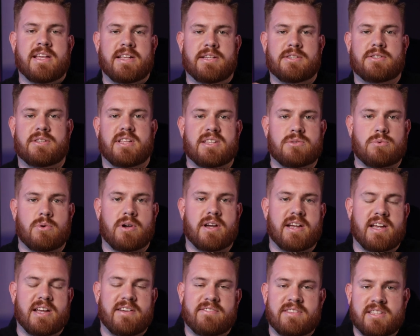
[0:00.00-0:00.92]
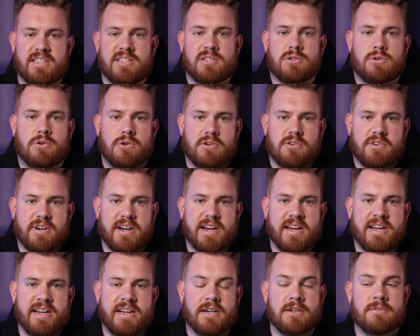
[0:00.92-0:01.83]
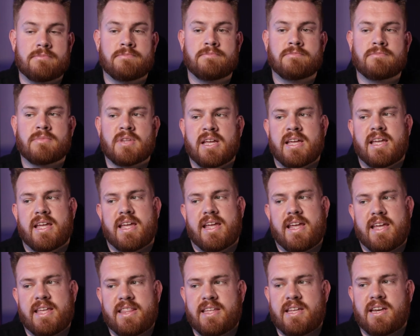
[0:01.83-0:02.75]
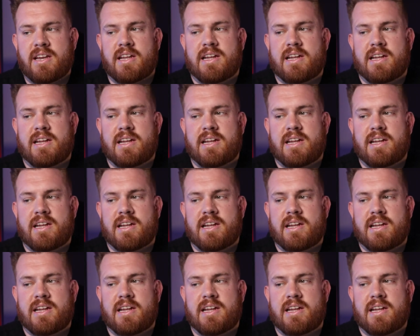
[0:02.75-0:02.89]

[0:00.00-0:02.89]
and so that's why I have this cord right here. And then